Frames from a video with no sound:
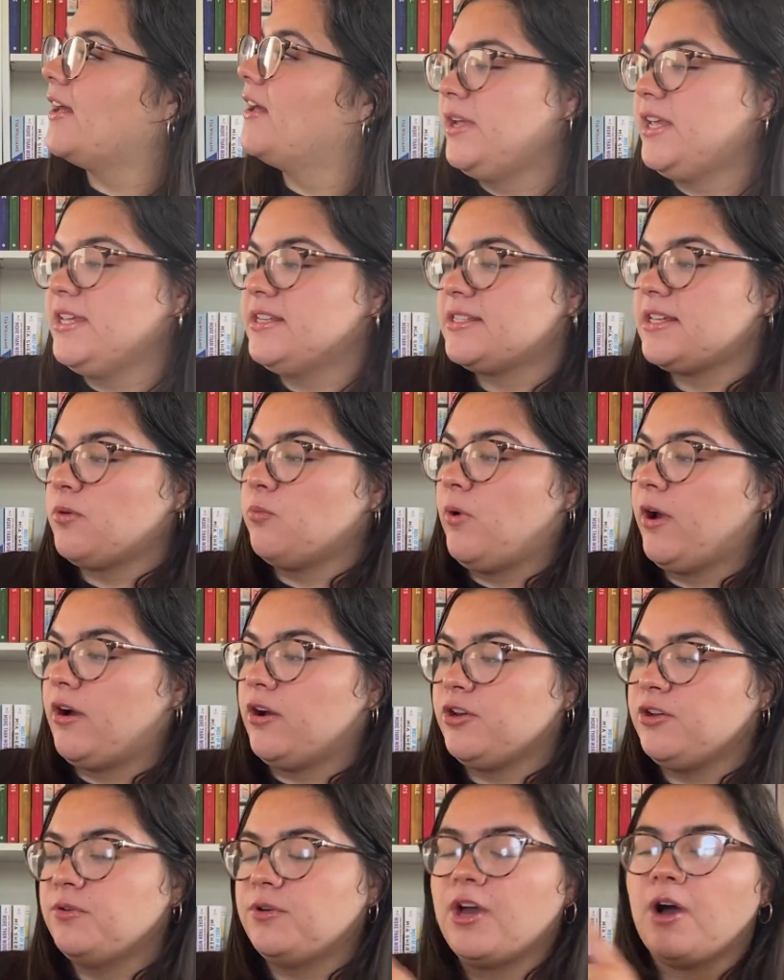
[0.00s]
He said, "Where are
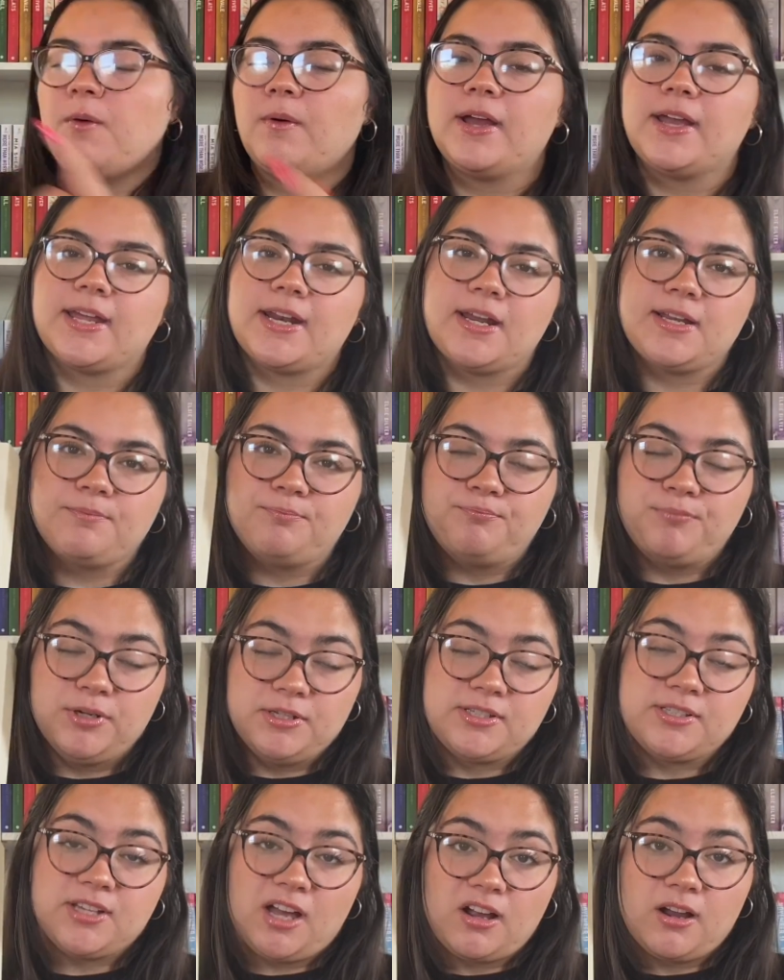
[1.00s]
you going?" And I put
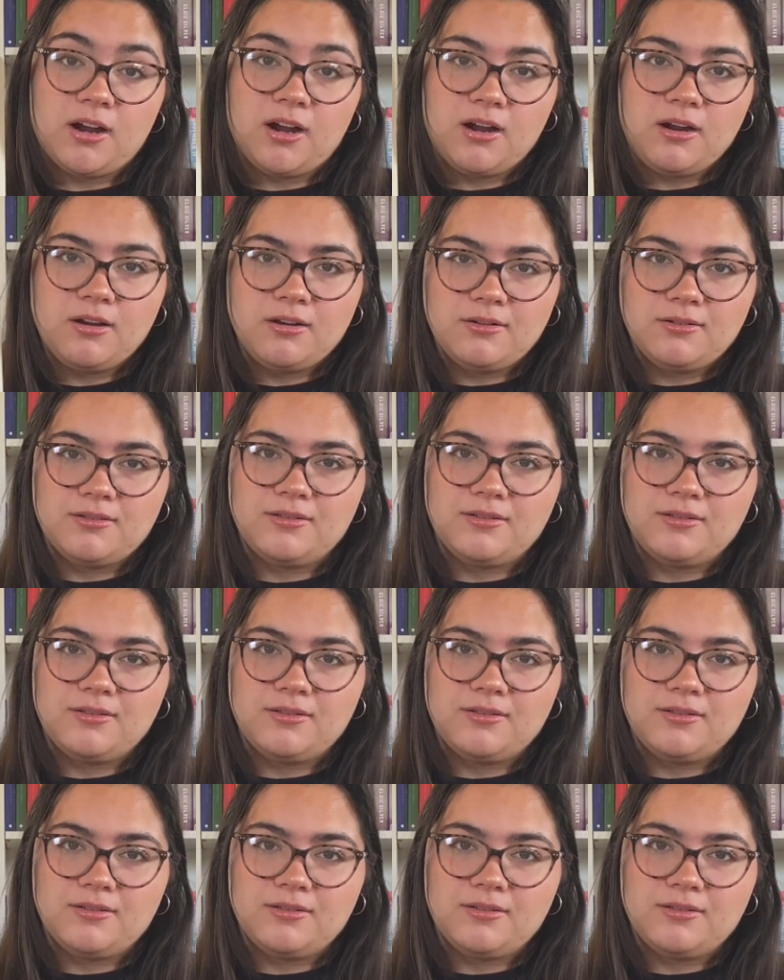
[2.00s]
sucker.